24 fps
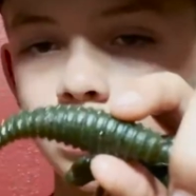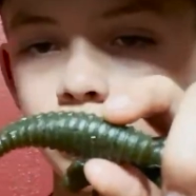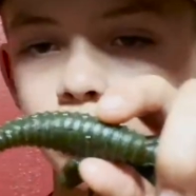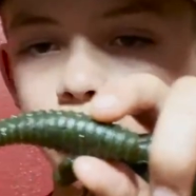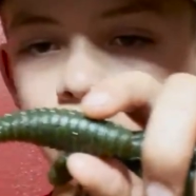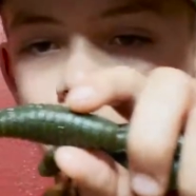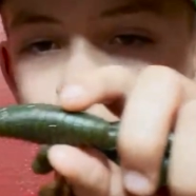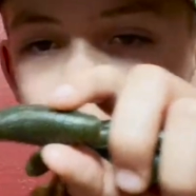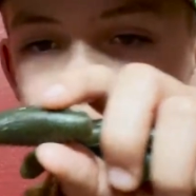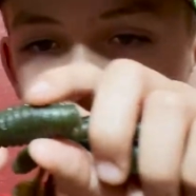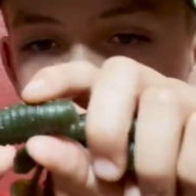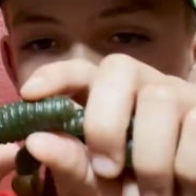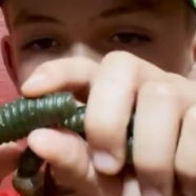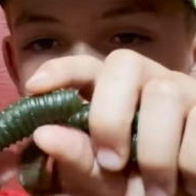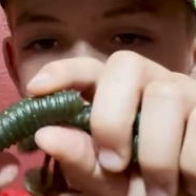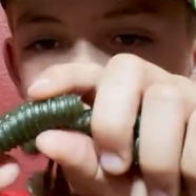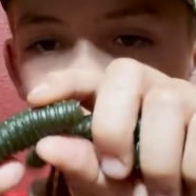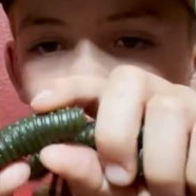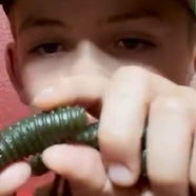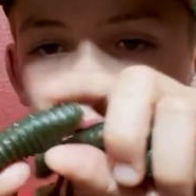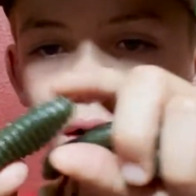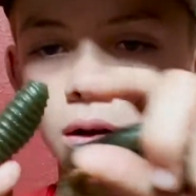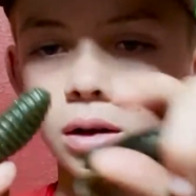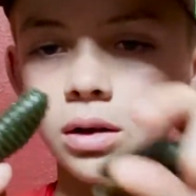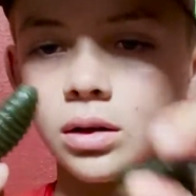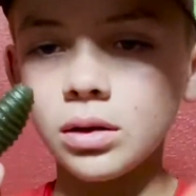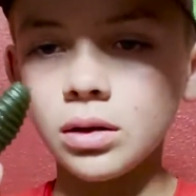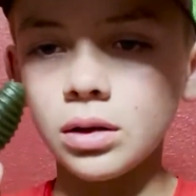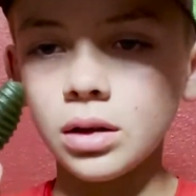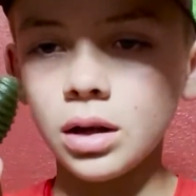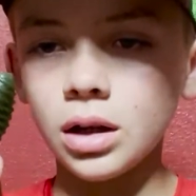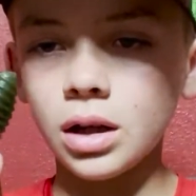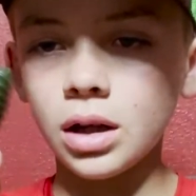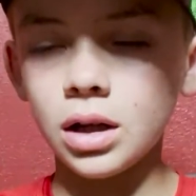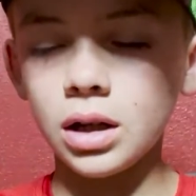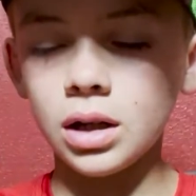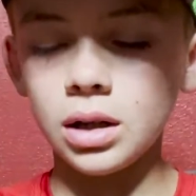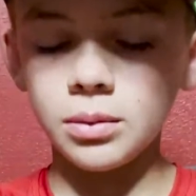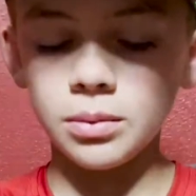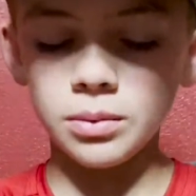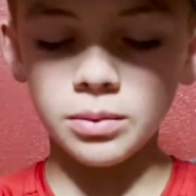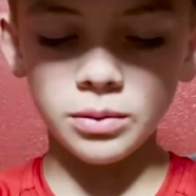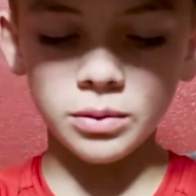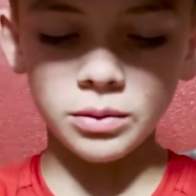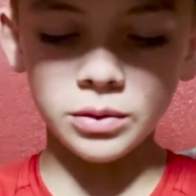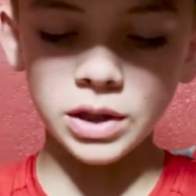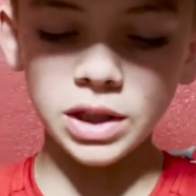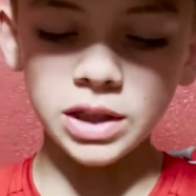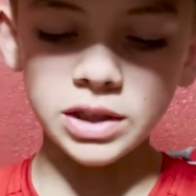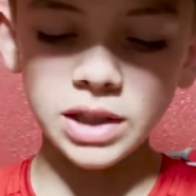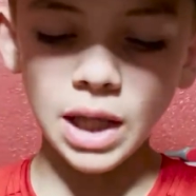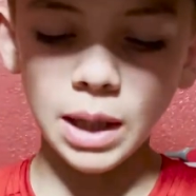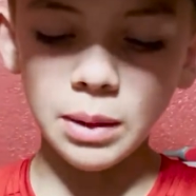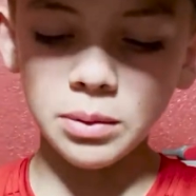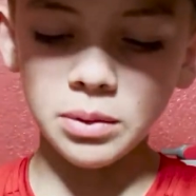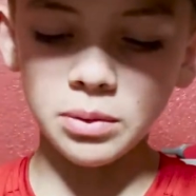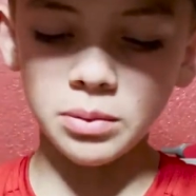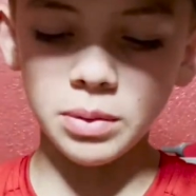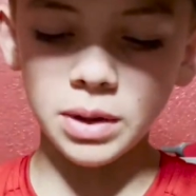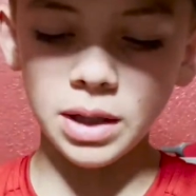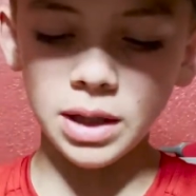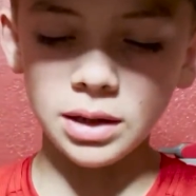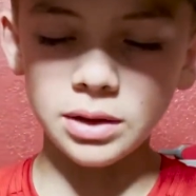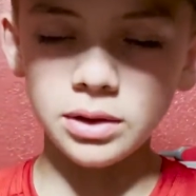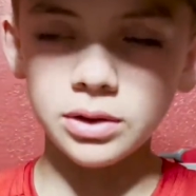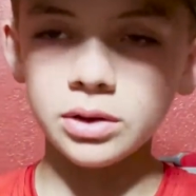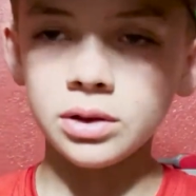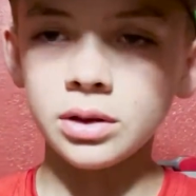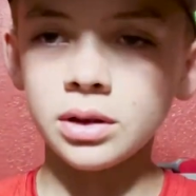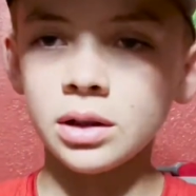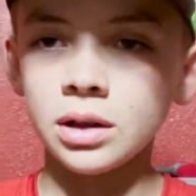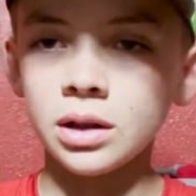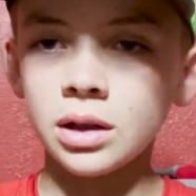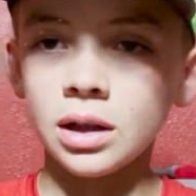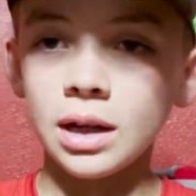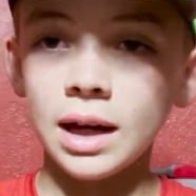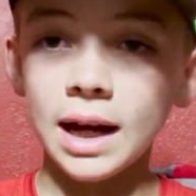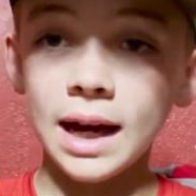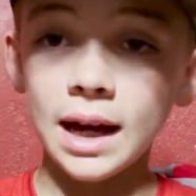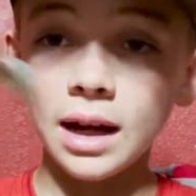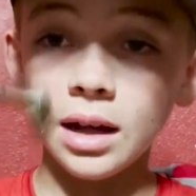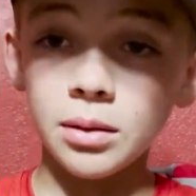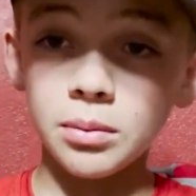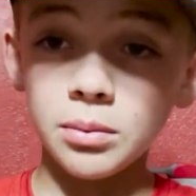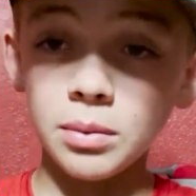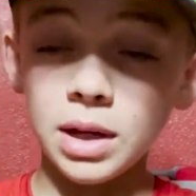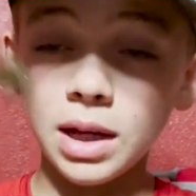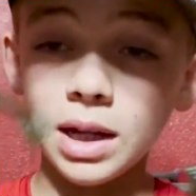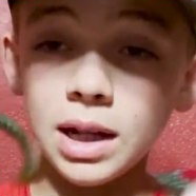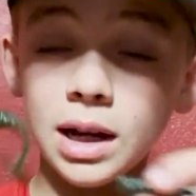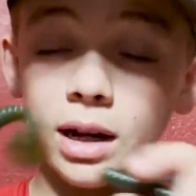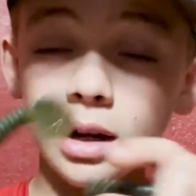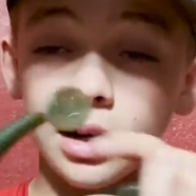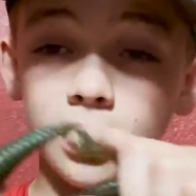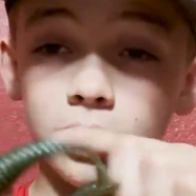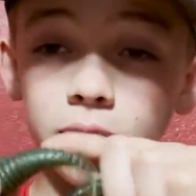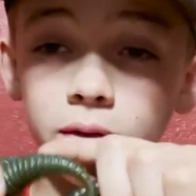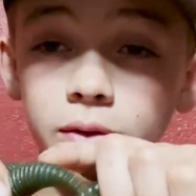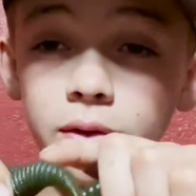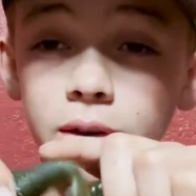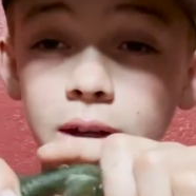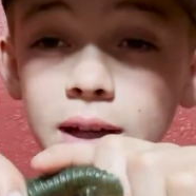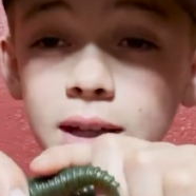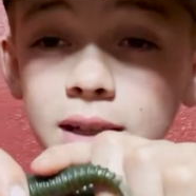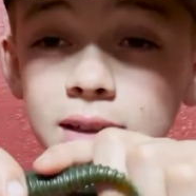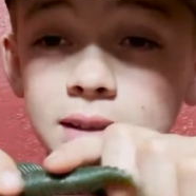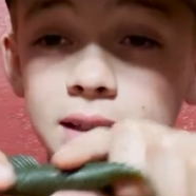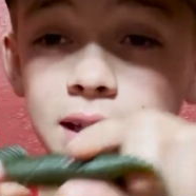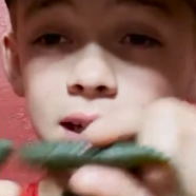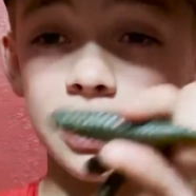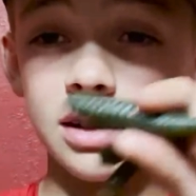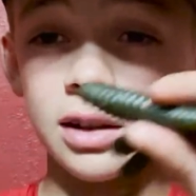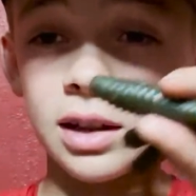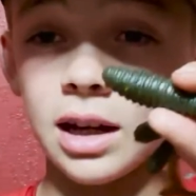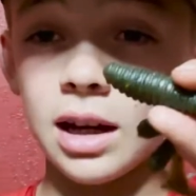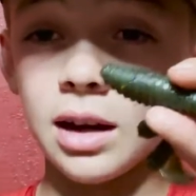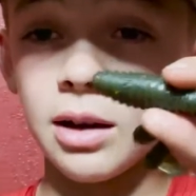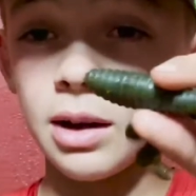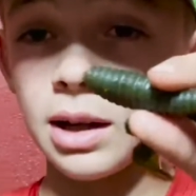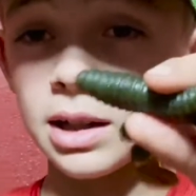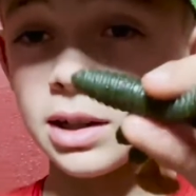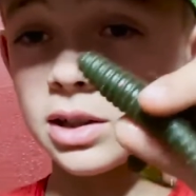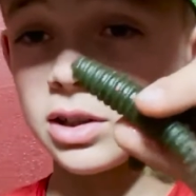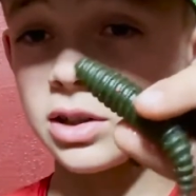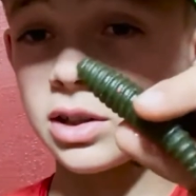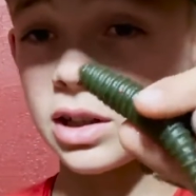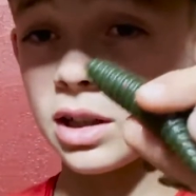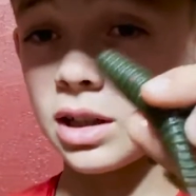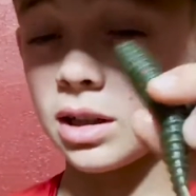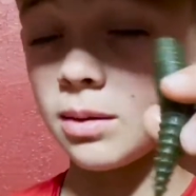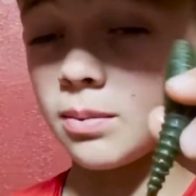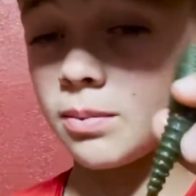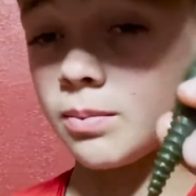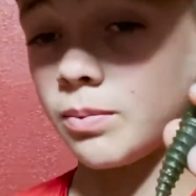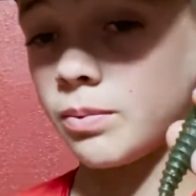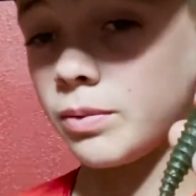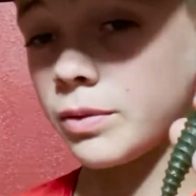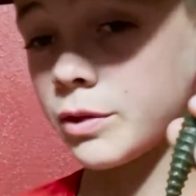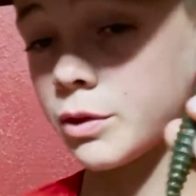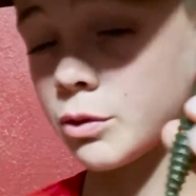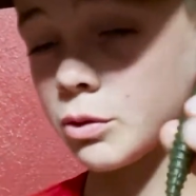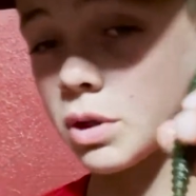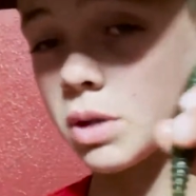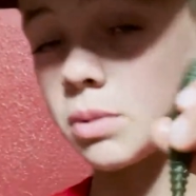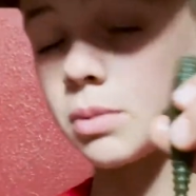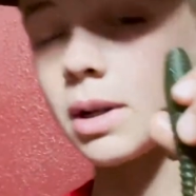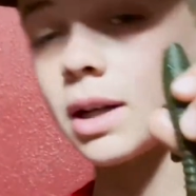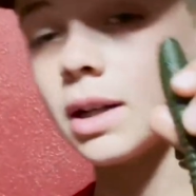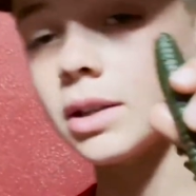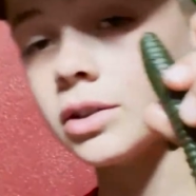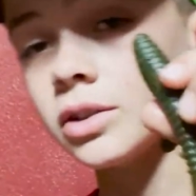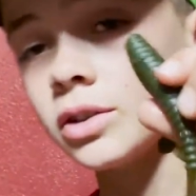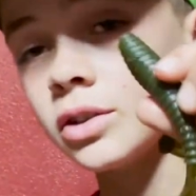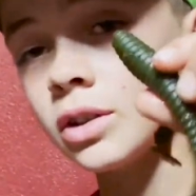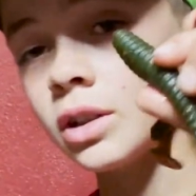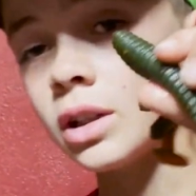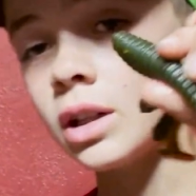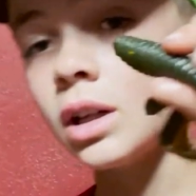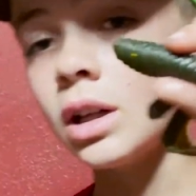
plastisol um, these type of baits uh, made of exactly how I just did them, remelts.